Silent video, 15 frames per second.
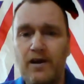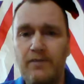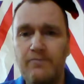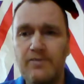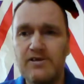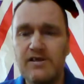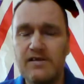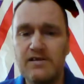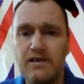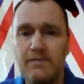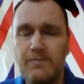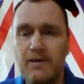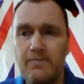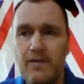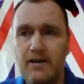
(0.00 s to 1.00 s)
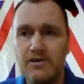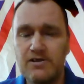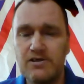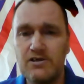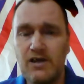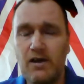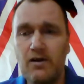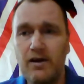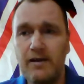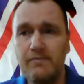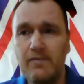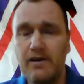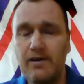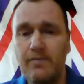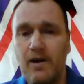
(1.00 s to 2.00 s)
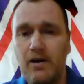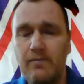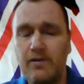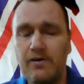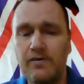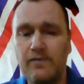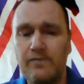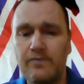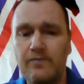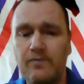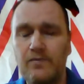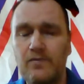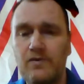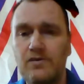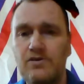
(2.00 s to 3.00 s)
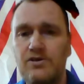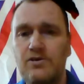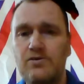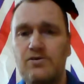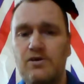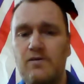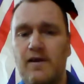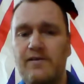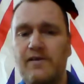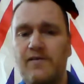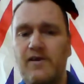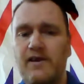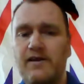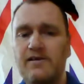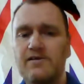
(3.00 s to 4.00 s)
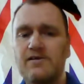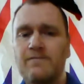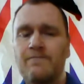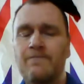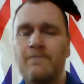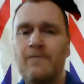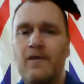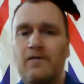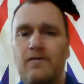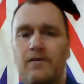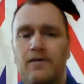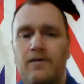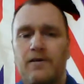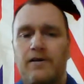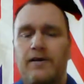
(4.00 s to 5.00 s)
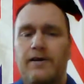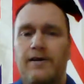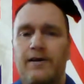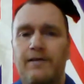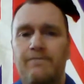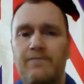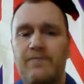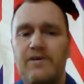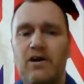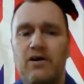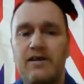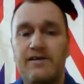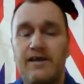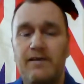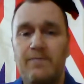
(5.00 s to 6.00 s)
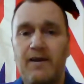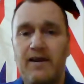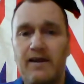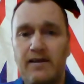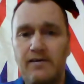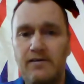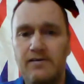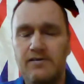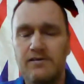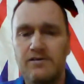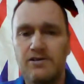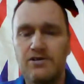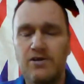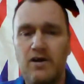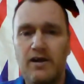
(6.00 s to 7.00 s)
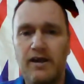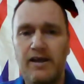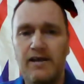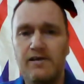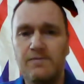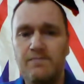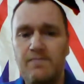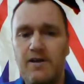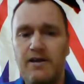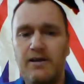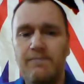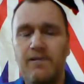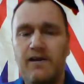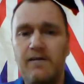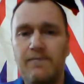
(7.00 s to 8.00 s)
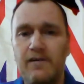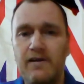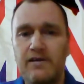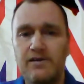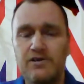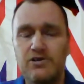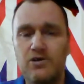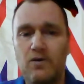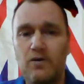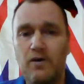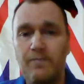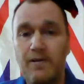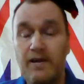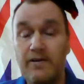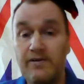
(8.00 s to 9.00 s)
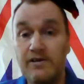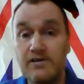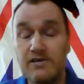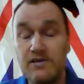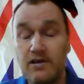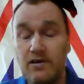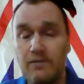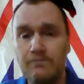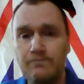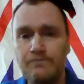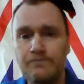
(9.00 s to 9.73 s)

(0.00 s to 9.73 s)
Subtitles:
which doesn't give me much time at the moment to do other things. The idea being to try and get as many people in as short a period of time.